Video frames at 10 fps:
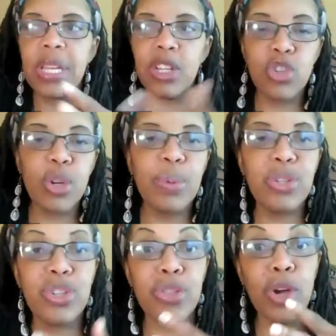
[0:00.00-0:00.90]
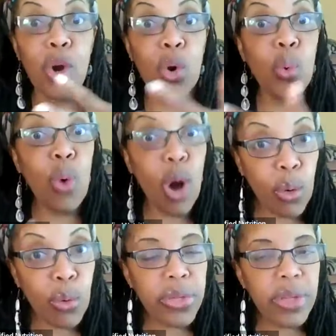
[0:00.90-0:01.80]
contributes to the
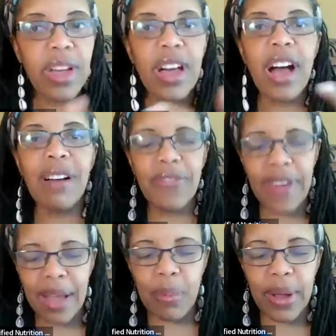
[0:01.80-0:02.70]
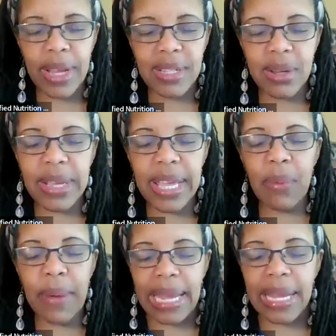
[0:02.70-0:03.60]
growth of fibroids.
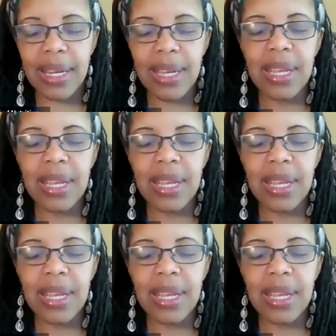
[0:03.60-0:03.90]
Okay, wait.